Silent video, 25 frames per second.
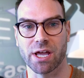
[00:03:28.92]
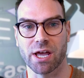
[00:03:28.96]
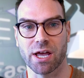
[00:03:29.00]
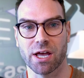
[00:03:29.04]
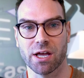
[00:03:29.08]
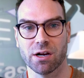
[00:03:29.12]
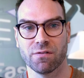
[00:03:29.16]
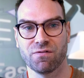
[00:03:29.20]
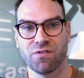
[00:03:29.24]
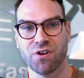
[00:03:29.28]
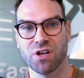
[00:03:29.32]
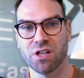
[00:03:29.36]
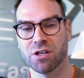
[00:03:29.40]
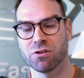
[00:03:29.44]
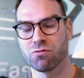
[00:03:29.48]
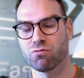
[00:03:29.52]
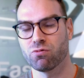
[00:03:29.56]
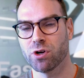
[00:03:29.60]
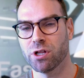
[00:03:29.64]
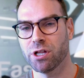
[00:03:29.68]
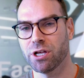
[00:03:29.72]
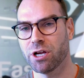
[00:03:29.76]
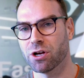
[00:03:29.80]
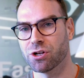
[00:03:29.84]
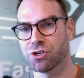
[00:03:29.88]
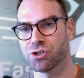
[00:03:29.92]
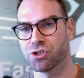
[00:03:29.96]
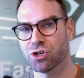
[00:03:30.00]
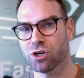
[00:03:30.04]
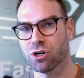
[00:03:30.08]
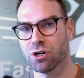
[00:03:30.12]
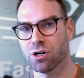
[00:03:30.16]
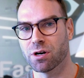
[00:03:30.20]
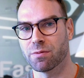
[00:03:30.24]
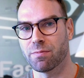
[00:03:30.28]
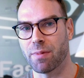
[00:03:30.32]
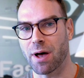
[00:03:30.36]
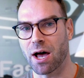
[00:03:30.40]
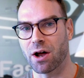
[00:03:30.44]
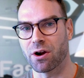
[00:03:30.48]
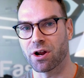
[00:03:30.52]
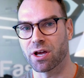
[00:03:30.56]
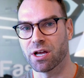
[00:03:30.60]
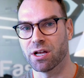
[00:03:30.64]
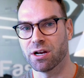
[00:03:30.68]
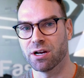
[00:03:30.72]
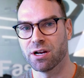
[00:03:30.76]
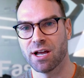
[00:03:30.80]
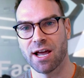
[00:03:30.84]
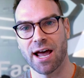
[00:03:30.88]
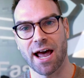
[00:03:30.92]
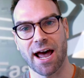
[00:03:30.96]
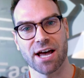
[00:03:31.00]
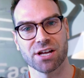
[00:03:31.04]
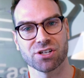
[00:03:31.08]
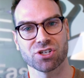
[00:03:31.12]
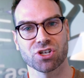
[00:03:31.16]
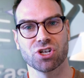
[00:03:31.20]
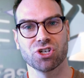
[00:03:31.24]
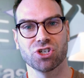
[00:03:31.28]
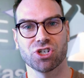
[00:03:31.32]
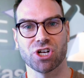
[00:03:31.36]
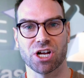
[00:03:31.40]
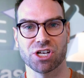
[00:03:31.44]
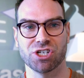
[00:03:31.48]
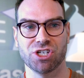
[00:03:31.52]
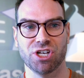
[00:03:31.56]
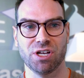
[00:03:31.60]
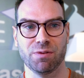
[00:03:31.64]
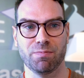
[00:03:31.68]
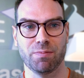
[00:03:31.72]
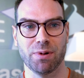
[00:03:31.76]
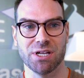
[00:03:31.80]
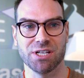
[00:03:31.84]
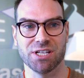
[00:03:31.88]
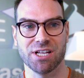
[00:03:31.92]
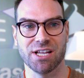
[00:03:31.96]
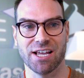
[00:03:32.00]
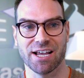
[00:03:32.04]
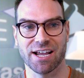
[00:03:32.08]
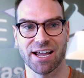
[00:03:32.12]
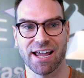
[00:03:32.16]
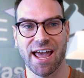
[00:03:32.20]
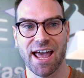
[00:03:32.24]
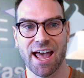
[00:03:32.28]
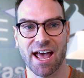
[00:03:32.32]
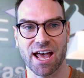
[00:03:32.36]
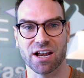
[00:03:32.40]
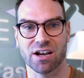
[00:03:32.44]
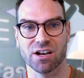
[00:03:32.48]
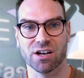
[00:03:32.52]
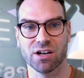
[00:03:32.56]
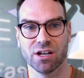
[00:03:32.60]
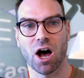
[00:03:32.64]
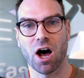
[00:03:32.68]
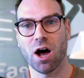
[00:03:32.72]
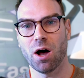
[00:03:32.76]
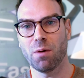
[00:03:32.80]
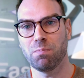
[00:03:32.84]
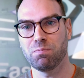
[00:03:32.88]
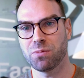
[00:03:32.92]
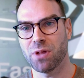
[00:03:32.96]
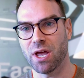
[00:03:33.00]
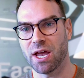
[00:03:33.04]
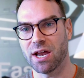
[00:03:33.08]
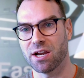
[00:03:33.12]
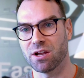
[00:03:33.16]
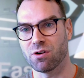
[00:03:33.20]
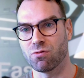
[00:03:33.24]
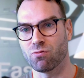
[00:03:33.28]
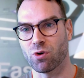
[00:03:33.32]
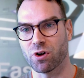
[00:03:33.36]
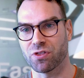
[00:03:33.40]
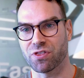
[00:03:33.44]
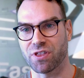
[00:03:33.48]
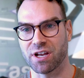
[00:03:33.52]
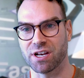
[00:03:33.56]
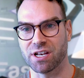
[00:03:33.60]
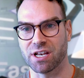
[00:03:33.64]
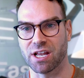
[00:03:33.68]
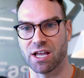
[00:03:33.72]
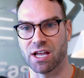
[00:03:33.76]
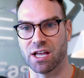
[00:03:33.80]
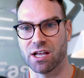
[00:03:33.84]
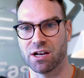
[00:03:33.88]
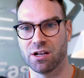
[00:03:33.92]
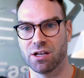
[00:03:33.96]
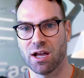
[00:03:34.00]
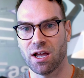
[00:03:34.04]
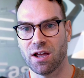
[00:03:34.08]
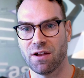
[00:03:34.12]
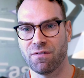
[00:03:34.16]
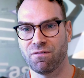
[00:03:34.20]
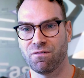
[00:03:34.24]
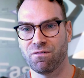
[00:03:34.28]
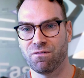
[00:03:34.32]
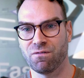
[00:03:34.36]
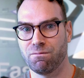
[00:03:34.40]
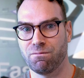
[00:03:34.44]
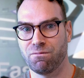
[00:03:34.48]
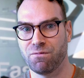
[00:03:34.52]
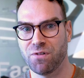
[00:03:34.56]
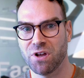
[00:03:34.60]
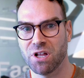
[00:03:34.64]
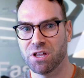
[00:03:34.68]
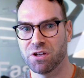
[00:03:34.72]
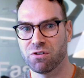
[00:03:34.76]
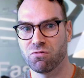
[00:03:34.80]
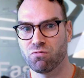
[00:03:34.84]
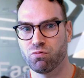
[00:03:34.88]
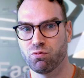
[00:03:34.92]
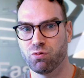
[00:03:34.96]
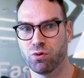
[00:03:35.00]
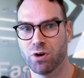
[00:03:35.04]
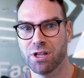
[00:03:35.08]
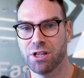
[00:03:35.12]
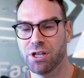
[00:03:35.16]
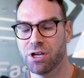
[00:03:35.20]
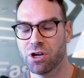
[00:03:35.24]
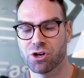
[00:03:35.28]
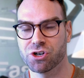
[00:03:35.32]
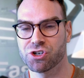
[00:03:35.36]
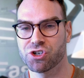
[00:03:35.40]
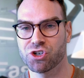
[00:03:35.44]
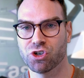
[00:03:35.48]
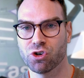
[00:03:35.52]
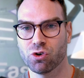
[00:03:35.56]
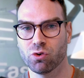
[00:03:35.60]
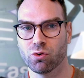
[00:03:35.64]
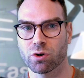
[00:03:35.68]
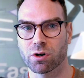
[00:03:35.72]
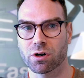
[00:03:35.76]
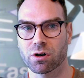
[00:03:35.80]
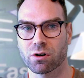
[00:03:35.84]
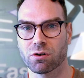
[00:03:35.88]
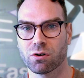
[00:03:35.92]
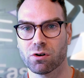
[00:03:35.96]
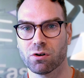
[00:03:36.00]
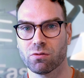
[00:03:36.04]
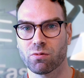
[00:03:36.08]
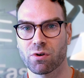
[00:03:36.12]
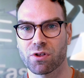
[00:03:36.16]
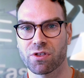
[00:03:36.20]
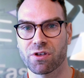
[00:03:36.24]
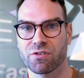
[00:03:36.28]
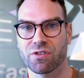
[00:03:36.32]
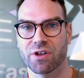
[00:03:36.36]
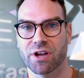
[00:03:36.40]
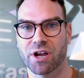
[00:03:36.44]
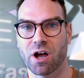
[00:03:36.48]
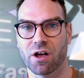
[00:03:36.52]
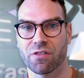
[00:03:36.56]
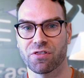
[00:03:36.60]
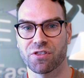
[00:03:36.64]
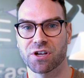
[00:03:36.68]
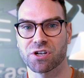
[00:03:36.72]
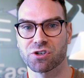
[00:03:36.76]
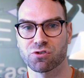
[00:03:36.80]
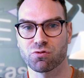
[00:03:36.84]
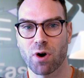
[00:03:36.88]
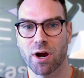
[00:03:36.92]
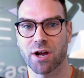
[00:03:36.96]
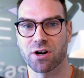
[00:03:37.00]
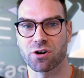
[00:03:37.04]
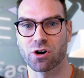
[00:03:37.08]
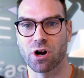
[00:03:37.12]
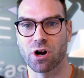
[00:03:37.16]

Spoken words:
it, feeling really uncertain about it, asking ChatGPT again, updating what they did, and feeling really unsure whether they got things right or